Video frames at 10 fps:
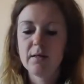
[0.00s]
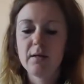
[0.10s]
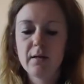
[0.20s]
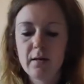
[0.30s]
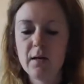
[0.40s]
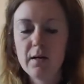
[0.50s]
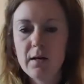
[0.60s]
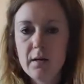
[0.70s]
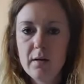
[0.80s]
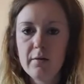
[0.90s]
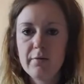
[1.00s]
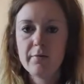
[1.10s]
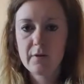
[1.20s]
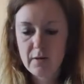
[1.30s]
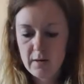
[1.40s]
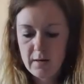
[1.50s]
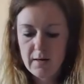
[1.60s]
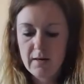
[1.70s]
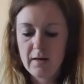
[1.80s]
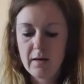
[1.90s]
in half
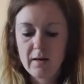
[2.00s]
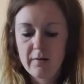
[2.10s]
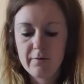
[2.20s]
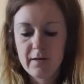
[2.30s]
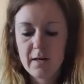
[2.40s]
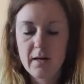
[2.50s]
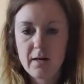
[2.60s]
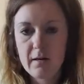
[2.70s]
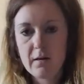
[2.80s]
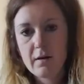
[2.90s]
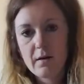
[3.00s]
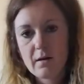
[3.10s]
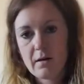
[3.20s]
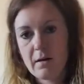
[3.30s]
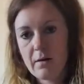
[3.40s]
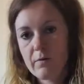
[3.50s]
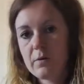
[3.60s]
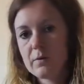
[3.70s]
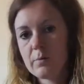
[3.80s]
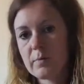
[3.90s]
and in half again, and I roll
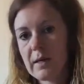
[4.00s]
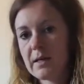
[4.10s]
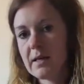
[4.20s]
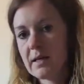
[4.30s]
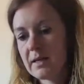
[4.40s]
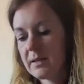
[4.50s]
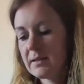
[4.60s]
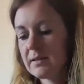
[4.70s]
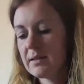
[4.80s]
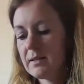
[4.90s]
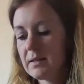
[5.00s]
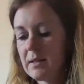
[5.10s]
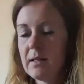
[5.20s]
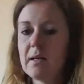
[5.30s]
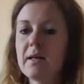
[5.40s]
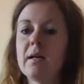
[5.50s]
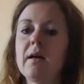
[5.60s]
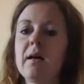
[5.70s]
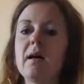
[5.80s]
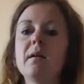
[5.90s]
them up like this,
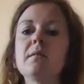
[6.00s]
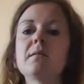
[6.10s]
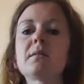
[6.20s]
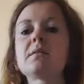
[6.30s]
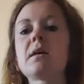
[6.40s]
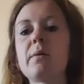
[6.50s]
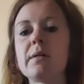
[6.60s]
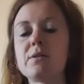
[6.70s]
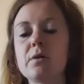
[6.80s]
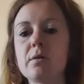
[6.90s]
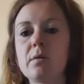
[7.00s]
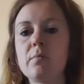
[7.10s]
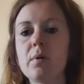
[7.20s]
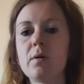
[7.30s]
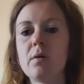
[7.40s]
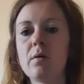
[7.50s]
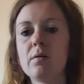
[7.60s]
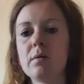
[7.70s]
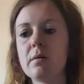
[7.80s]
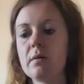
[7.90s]
and that's how I store them
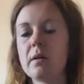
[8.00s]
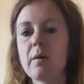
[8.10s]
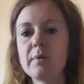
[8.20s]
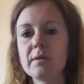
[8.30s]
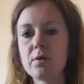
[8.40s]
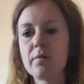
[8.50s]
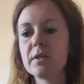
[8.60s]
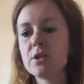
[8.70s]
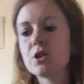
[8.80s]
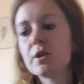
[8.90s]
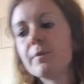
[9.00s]
on the nappy storage.